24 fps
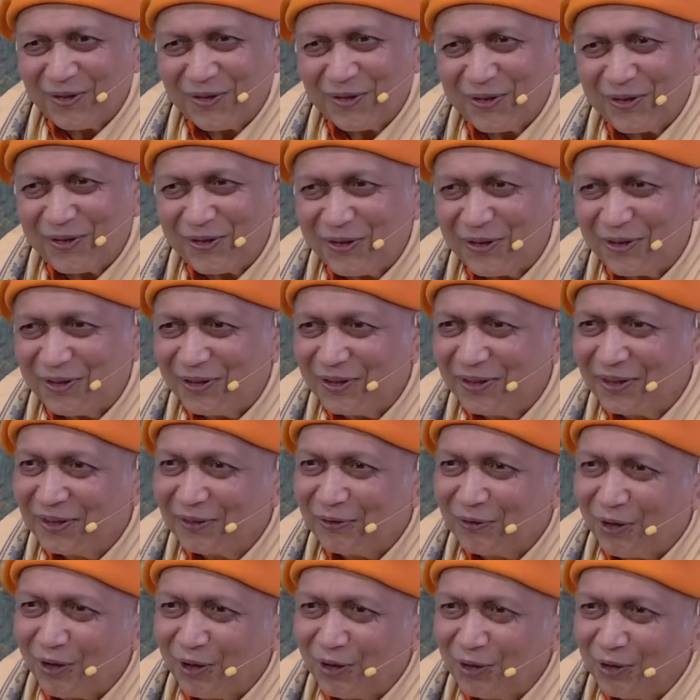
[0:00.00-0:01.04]

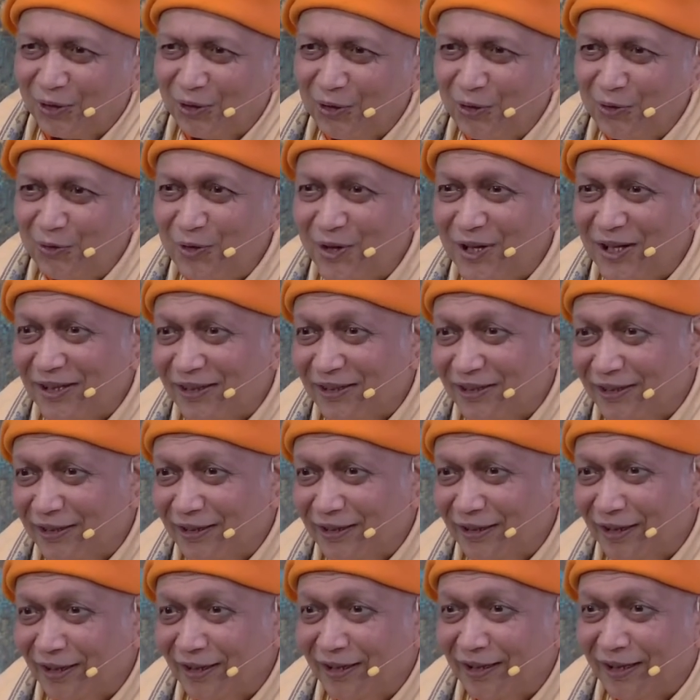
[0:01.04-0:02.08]
No, what you
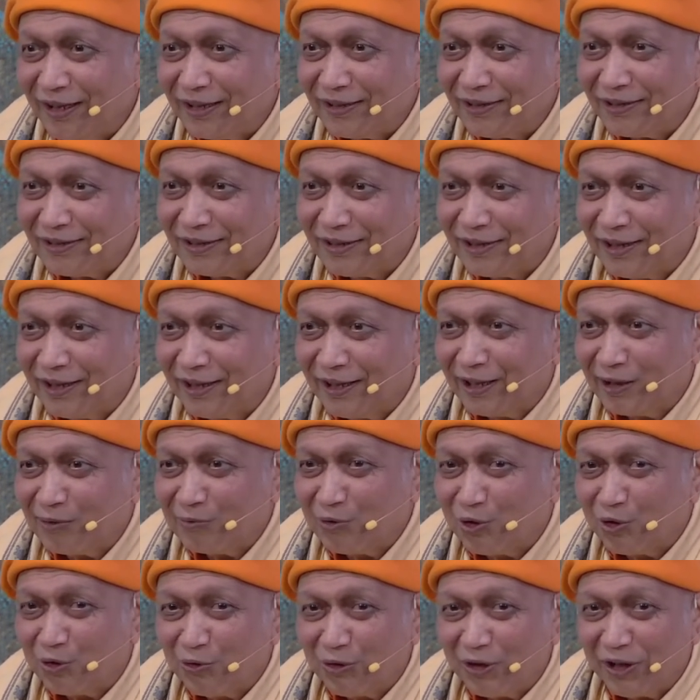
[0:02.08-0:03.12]
were thinking as
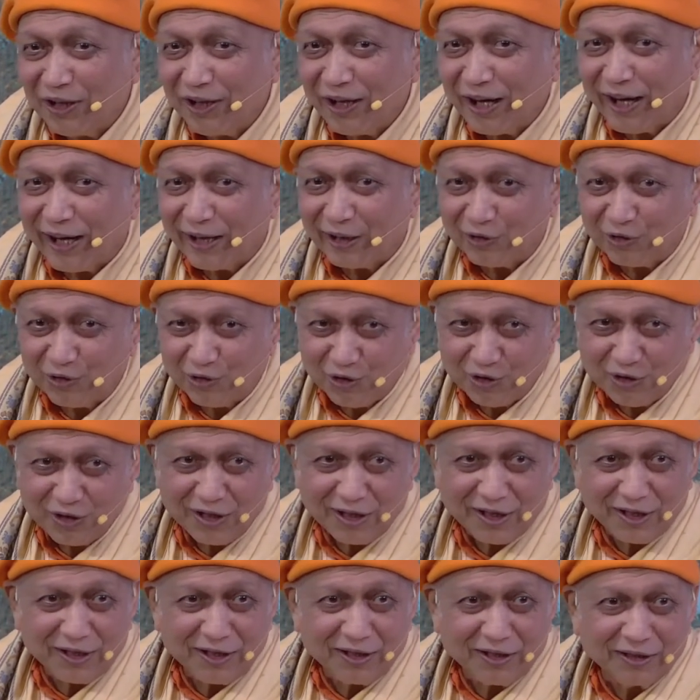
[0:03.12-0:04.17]
seeing movie
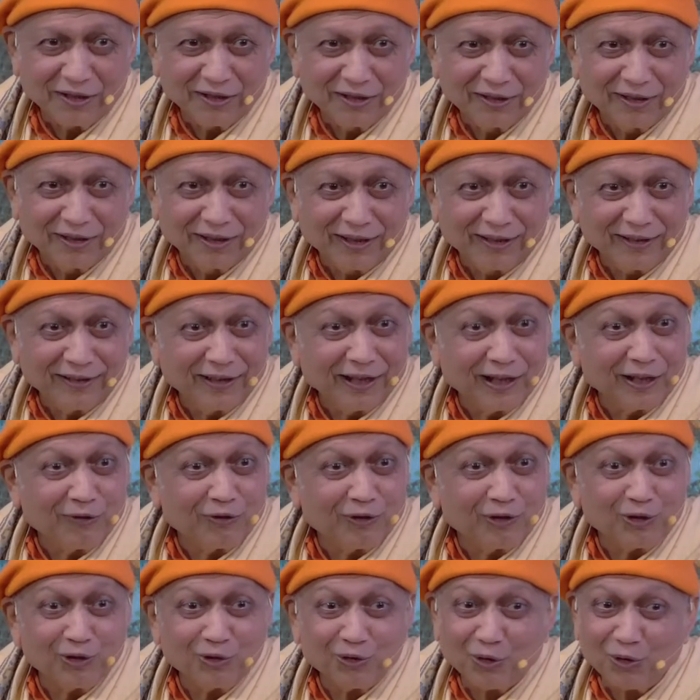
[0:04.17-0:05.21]
actually
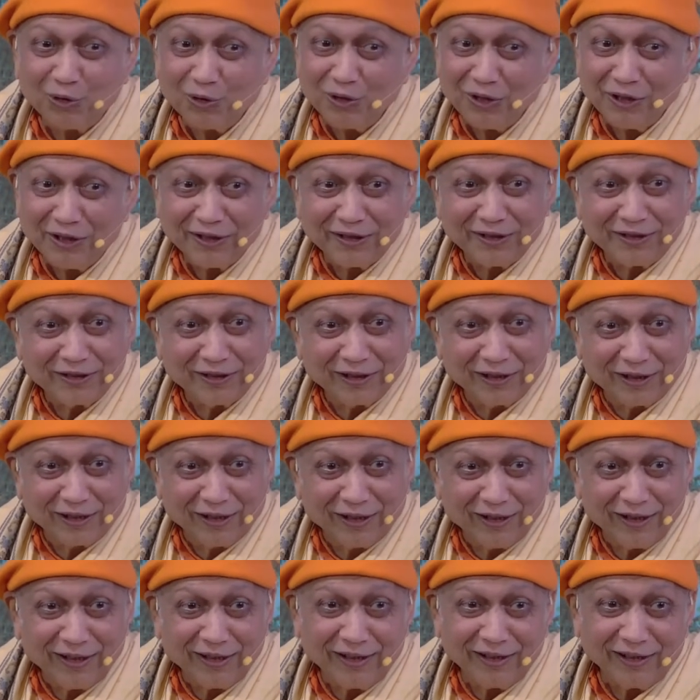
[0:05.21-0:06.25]
and uh, there was only
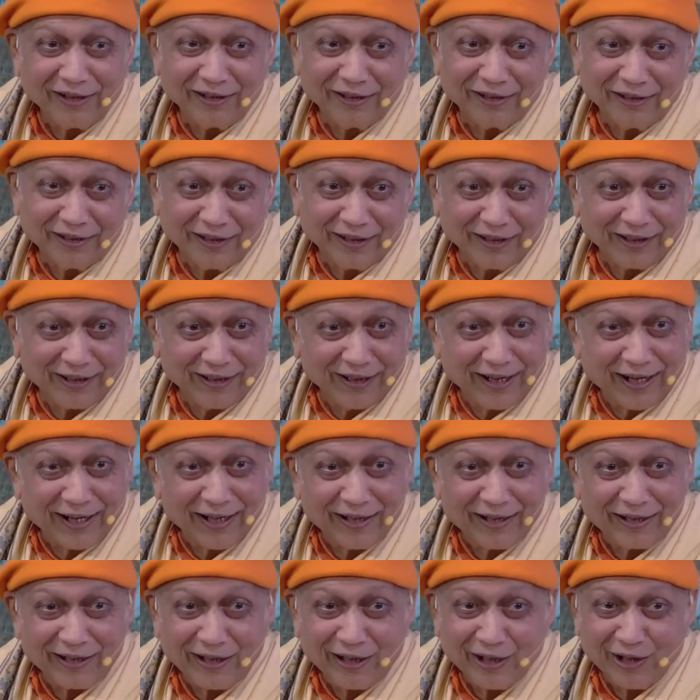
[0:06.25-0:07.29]
screen the
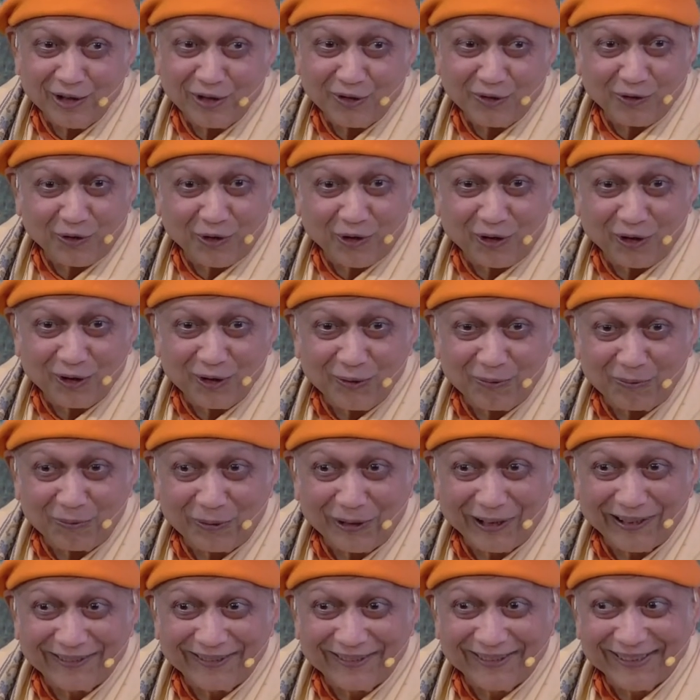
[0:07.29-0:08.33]
reality of
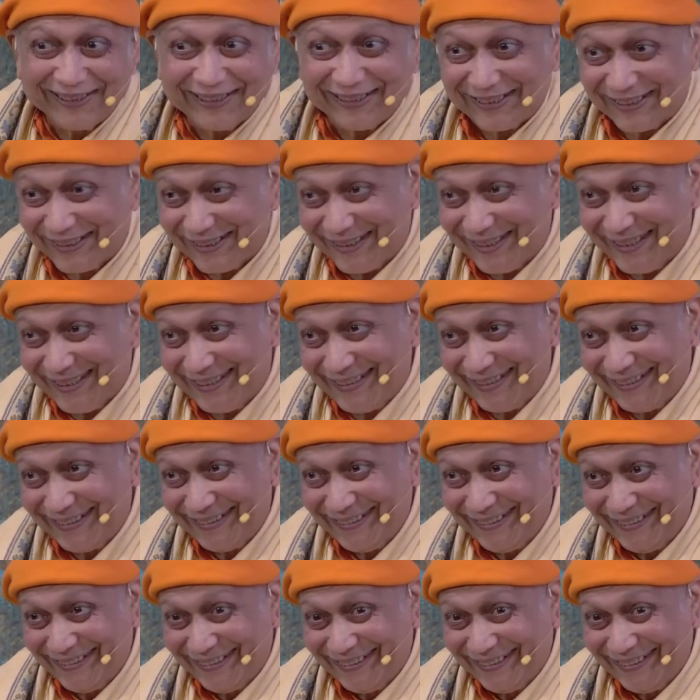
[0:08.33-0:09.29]
all pictures